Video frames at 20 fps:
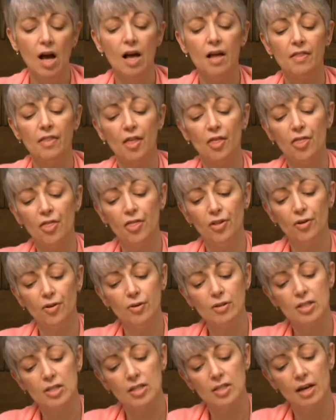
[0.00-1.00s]
The
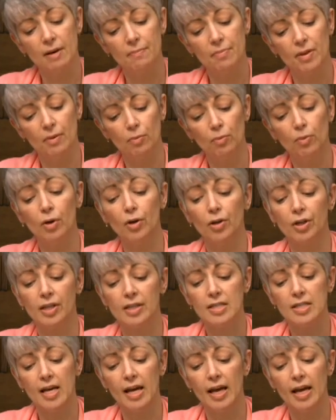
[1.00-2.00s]
third step that we're going
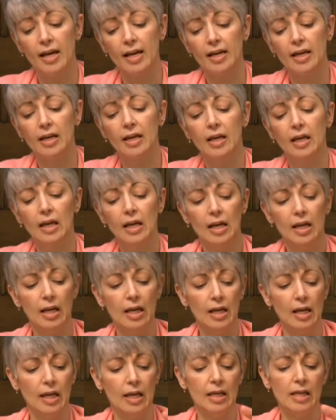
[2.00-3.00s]
to take
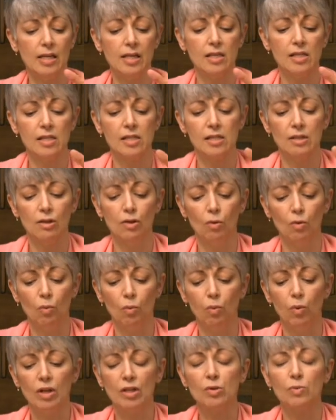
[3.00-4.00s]
is
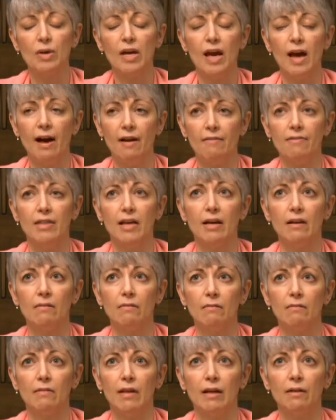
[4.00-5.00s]
once we have that
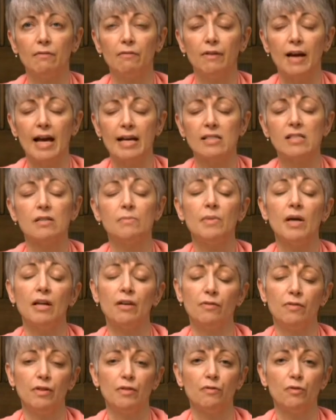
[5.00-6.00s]
vast amount
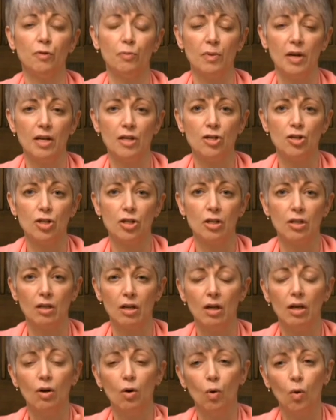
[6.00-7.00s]
of
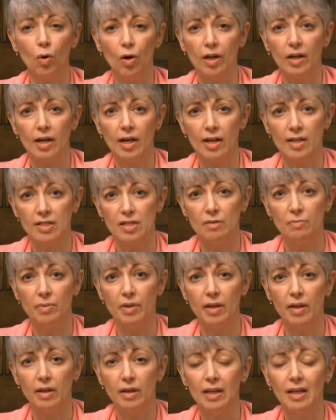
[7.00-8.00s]
information organized a
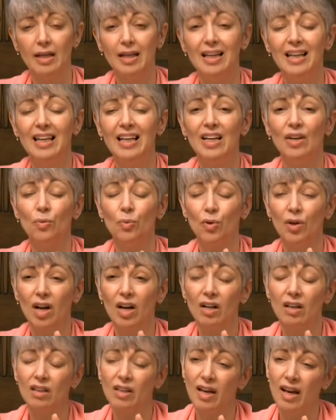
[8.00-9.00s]
bit, we're not
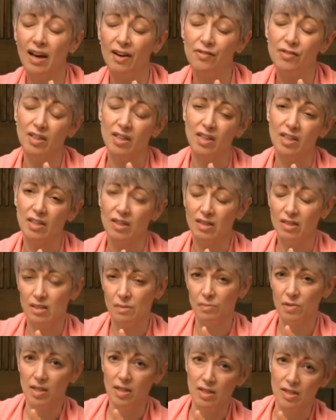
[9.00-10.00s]
only have to cut
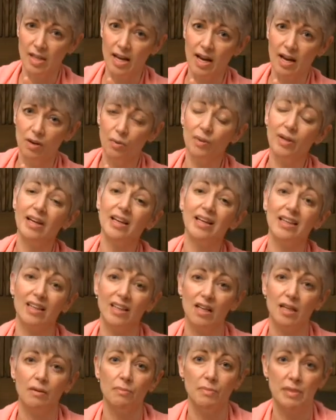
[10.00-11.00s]
some things out, we got to
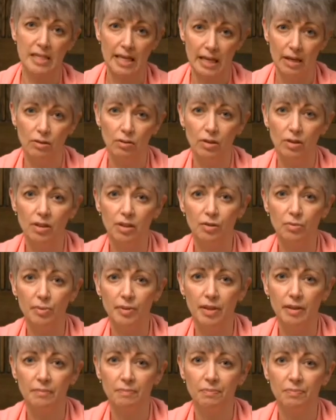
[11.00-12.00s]
cut them down a little
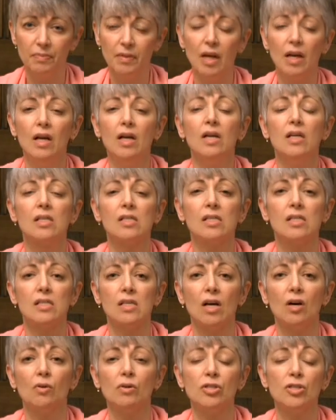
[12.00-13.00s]
bit.
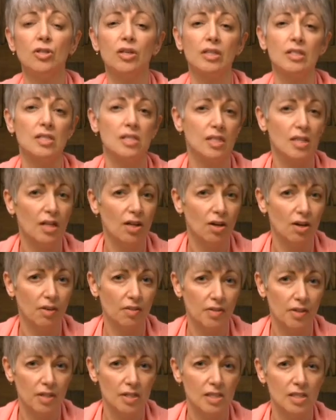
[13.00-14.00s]
So as you can see
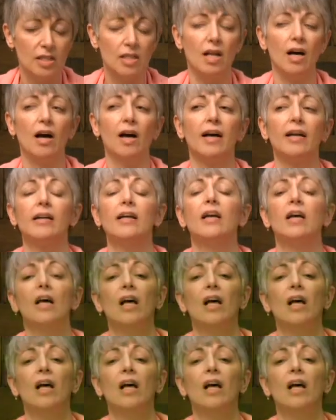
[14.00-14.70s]
on this slide,